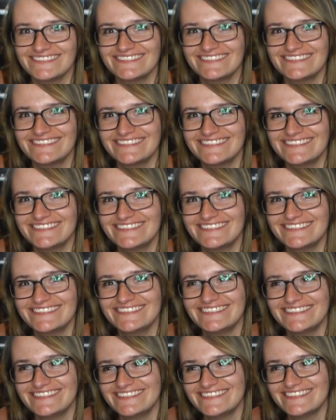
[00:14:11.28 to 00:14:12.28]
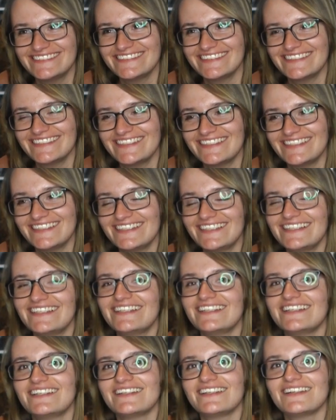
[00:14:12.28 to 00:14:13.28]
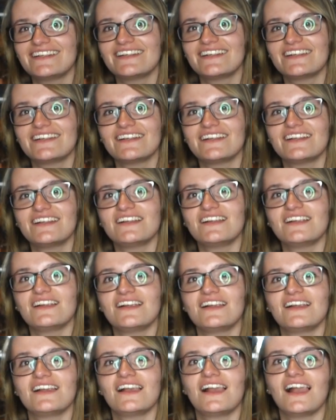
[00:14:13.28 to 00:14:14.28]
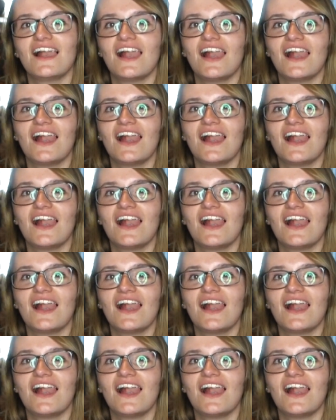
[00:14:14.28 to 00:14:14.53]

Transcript: [no speech]